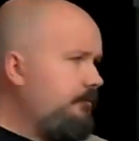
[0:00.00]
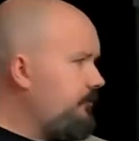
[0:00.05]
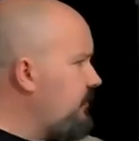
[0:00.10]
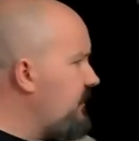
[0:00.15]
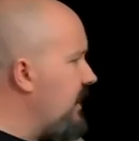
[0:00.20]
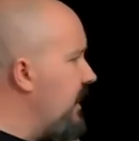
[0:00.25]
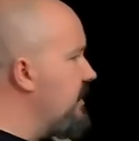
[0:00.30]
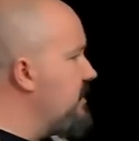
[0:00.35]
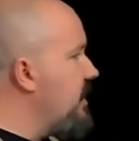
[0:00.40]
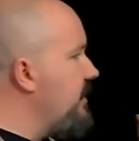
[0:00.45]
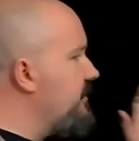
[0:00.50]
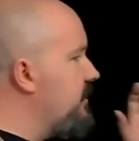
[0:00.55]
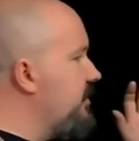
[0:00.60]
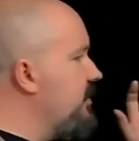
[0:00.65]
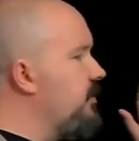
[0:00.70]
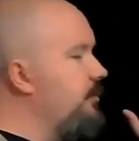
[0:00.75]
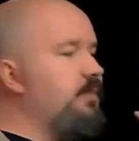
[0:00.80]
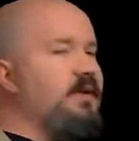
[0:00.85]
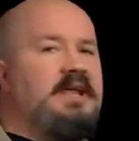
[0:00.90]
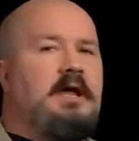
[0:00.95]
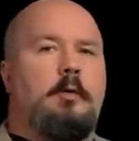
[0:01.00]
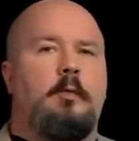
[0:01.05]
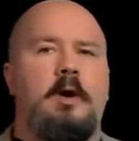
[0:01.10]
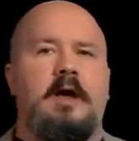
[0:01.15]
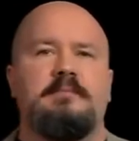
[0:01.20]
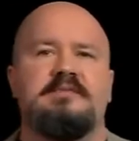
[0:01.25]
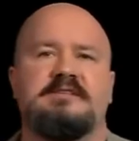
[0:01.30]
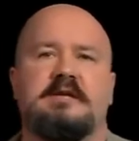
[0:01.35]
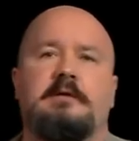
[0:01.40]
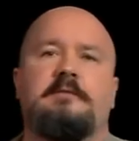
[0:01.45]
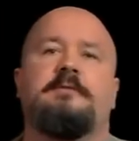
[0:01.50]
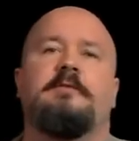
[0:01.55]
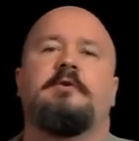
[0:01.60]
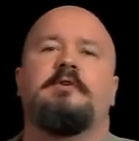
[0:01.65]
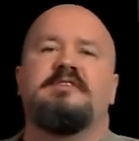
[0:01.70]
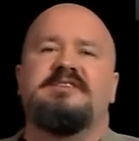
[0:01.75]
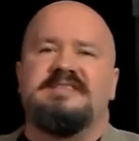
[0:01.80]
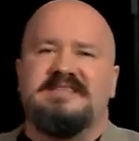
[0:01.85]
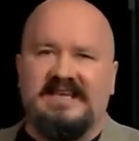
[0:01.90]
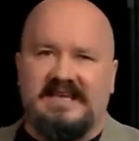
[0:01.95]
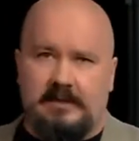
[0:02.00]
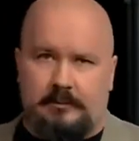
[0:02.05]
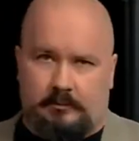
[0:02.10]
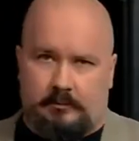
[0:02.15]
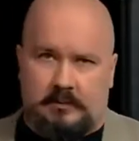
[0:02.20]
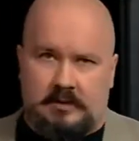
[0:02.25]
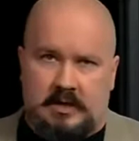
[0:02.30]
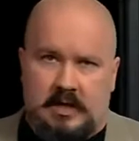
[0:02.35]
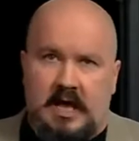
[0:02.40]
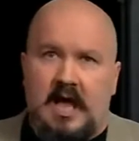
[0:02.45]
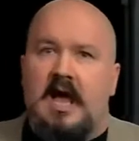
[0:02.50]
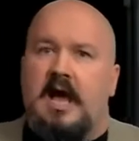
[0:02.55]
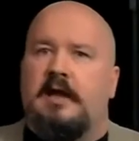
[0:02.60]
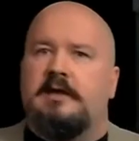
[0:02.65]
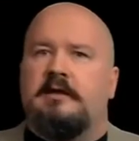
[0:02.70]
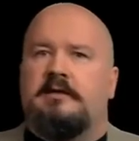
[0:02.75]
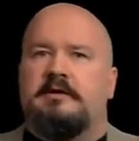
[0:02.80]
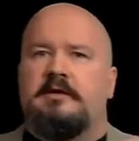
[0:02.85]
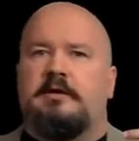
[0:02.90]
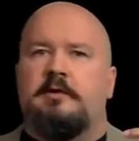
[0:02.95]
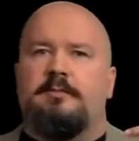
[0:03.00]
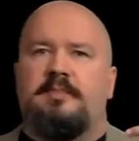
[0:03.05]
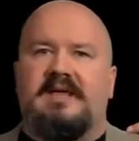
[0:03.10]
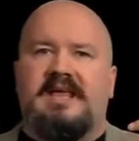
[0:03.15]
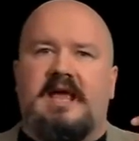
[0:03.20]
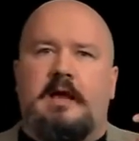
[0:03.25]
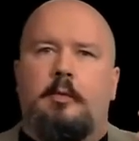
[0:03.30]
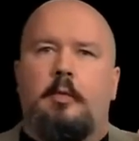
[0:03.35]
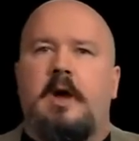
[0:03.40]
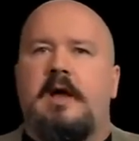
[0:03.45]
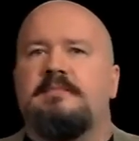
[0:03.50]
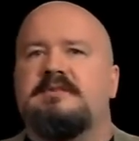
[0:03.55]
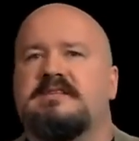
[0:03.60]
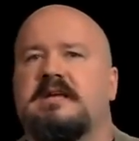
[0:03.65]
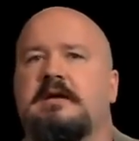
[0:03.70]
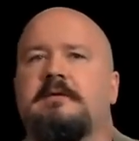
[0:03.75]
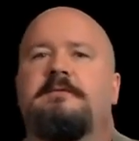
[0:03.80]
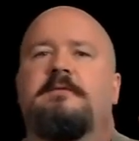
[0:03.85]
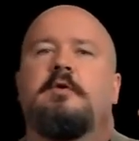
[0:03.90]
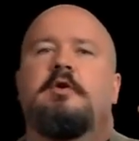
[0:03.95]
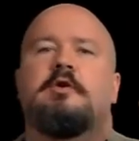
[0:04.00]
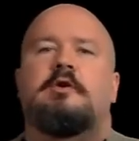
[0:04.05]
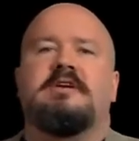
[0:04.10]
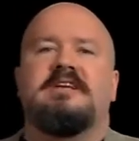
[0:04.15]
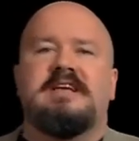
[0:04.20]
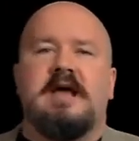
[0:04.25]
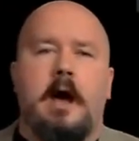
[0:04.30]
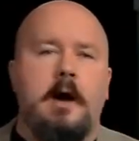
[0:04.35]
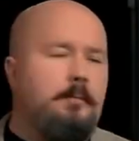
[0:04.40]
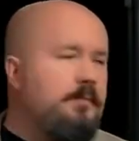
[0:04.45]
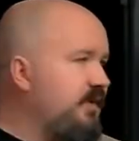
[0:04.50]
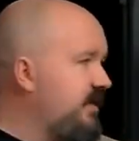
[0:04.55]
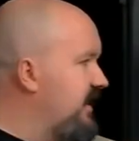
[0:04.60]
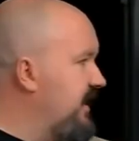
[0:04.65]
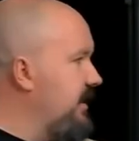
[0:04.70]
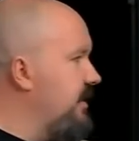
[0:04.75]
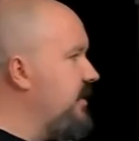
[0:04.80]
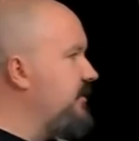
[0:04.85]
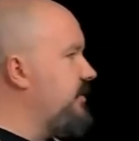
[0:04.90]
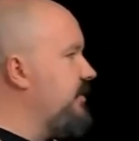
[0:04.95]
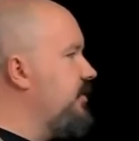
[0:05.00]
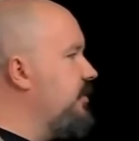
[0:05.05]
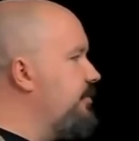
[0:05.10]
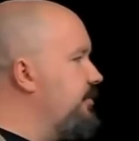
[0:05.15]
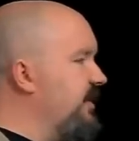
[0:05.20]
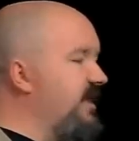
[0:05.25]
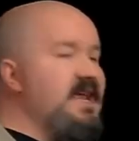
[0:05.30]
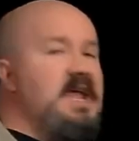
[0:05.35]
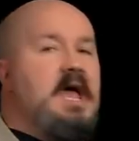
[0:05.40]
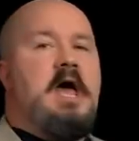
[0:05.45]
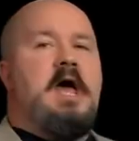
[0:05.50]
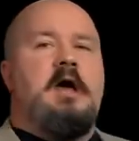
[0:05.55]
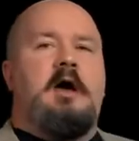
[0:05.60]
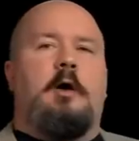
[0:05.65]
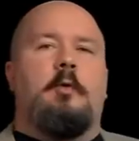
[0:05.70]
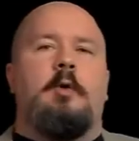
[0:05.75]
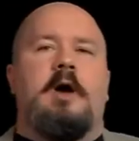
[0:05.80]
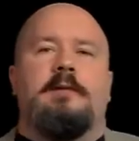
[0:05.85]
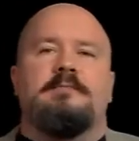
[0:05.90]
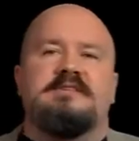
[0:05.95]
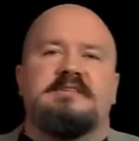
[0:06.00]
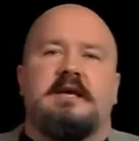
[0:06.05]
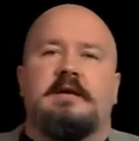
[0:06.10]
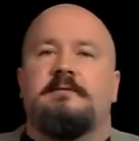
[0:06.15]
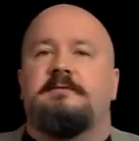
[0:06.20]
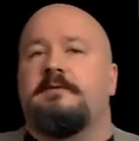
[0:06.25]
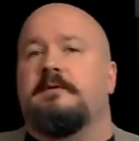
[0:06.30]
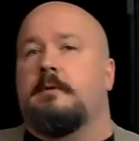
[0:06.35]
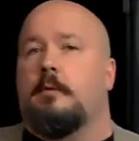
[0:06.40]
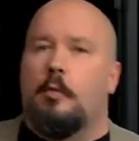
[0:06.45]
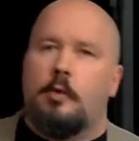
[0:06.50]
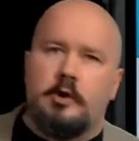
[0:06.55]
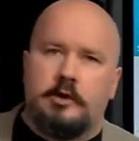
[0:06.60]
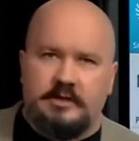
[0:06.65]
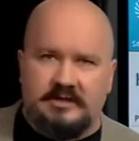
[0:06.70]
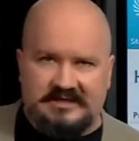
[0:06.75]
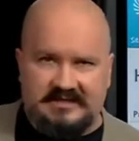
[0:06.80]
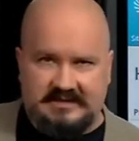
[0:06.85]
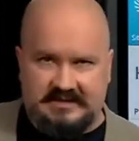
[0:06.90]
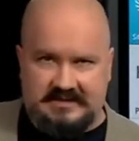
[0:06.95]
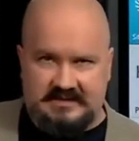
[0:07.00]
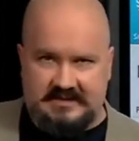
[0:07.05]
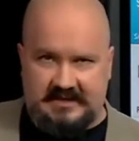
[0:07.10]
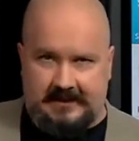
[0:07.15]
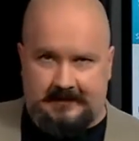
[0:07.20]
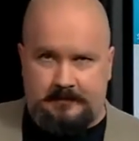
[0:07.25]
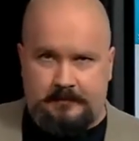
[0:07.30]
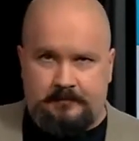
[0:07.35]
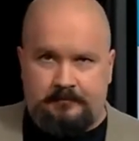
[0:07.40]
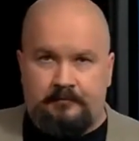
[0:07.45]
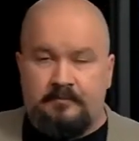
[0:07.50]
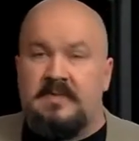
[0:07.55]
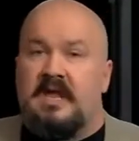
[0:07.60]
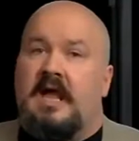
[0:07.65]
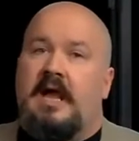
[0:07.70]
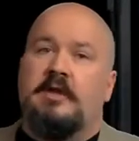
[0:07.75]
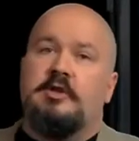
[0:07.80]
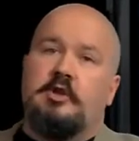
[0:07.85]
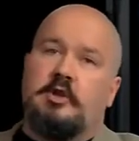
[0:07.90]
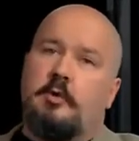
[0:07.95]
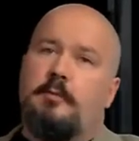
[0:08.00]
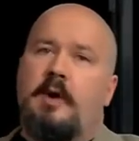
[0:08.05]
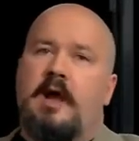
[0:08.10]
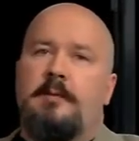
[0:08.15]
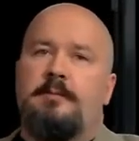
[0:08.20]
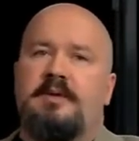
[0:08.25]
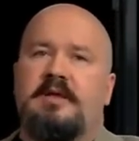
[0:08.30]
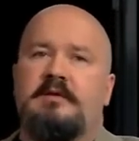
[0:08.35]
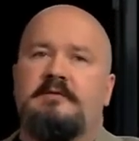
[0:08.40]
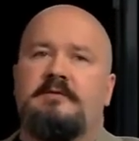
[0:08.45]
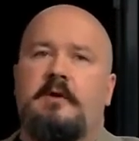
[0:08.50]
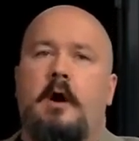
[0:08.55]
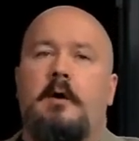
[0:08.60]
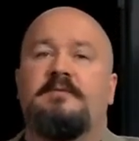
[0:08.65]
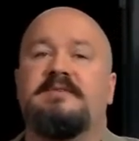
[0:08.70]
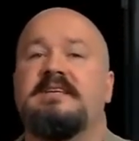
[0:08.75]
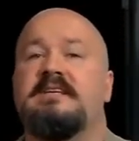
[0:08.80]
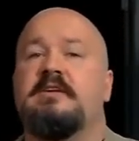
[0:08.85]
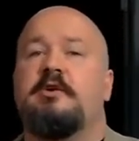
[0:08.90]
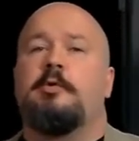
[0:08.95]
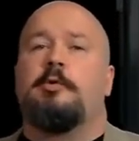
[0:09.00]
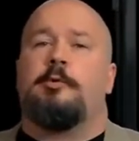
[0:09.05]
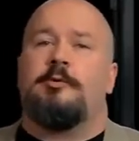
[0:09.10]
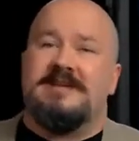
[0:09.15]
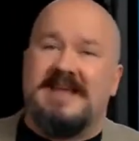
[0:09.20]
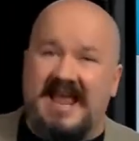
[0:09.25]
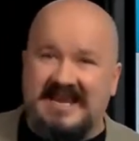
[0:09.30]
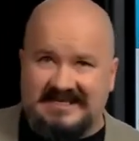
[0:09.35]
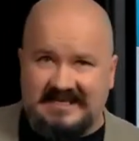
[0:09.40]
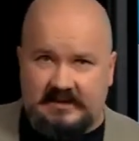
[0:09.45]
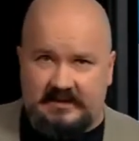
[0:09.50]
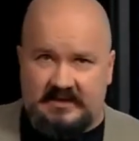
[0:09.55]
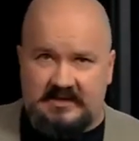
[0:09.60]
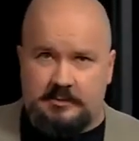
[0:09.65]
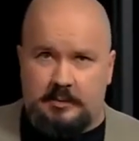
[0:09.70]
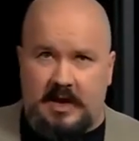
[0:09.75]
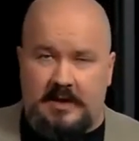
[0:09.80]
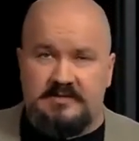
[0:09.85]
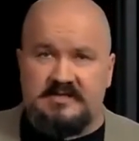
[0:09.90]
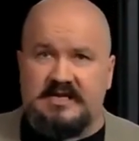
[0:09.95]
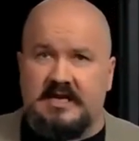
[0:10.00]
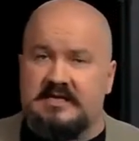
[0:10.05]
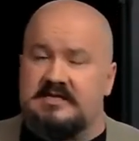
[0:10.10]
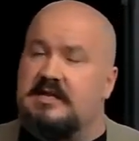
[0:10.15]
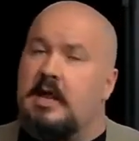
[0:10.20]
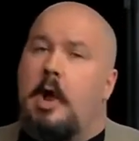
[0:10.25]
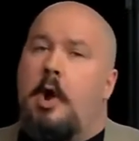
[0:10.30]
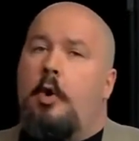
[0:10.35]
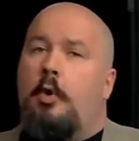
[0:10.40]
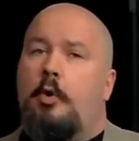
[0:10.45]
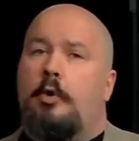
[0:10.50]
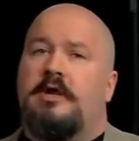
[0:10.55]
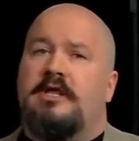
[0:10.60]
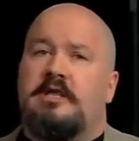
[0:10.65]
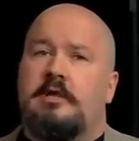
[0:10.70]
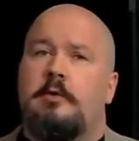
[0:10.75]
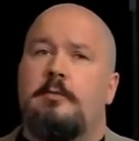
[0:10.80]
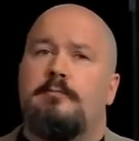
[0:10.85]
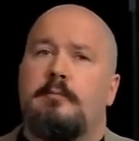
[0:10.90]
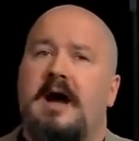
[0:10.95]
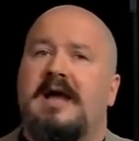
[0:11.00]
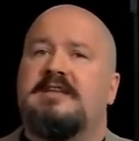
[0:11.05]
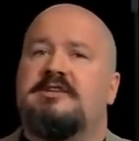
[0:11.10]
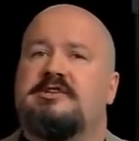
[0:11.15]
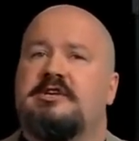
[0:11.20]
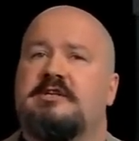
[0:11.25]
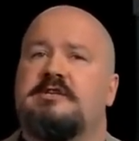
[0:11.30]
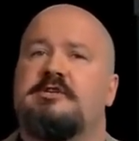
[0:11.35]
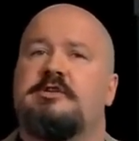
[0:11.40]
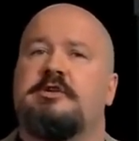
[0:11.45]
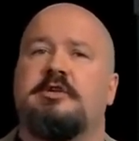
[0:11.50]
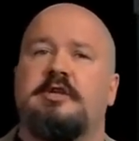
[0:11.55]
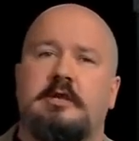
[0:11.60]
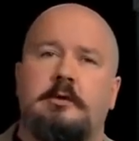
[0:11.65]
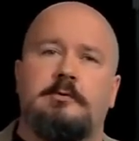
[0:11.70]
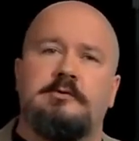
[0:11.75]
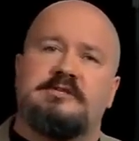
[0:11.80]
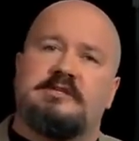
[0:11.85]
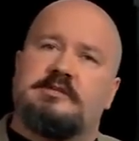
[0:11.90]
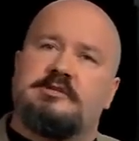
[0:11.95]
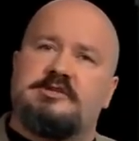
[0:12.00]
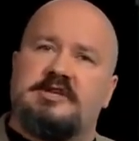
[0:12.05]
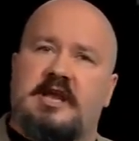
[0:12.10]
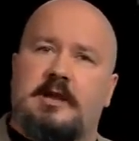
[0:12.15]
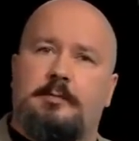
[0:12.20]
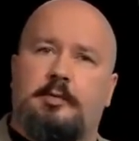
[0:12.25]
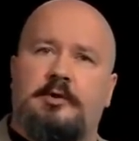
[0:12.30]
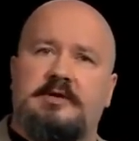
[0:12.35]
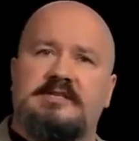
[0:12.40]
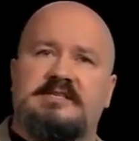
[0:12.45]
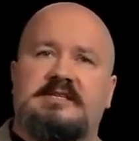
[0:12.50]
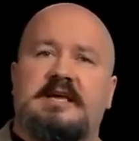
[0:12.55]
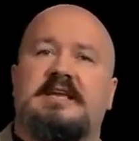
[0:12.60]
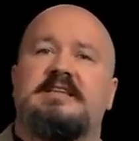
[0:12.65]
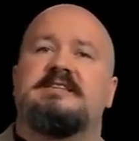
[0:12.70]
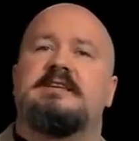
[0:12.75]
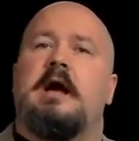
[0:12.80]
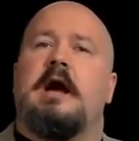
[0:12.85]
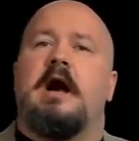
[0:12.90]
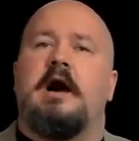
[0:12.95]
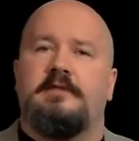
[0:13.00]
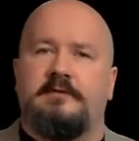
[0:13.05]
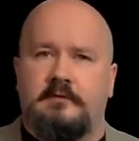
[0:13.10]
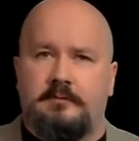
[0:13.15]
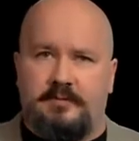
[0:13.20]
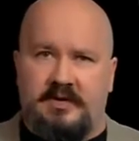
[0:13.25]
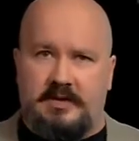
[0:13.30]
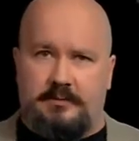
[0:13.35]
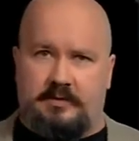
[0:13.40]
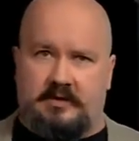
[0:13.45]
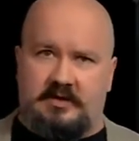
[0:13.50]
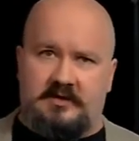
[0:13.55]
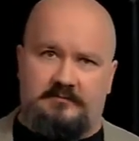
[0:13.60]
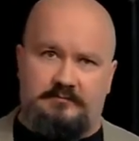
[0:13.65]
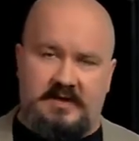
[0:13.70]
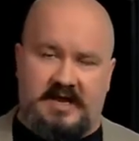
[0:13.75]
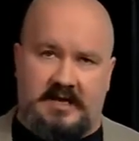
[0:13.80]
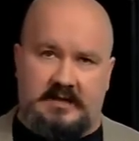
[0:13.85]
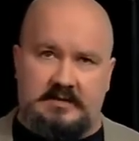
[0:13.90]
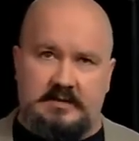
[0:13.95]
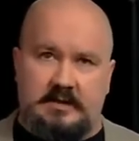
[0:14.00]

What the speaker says: Another could be a website for your team. Another could be a website for your company. Another could be a website for the world to see. And you might be involved in creating these websites, or you might just use SharePoint sites other people have made.